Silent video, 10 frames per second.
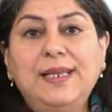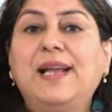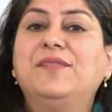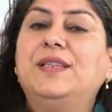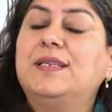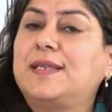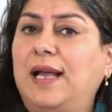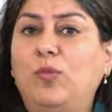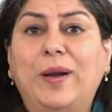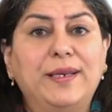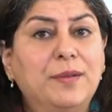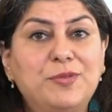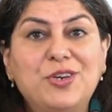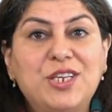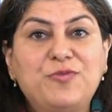And with this, I'll wind
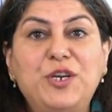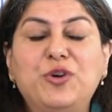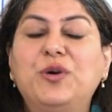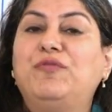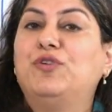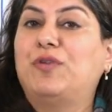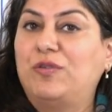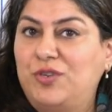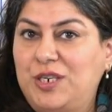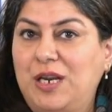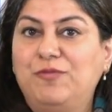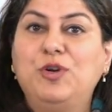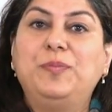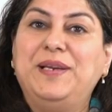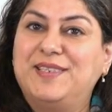up today's video. If you found it
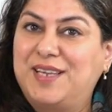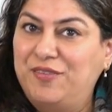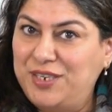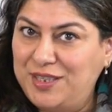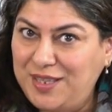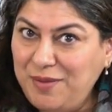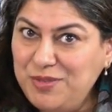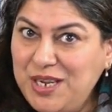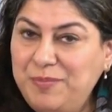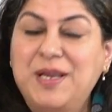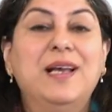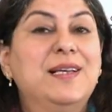helpful, please give it a thumbs up,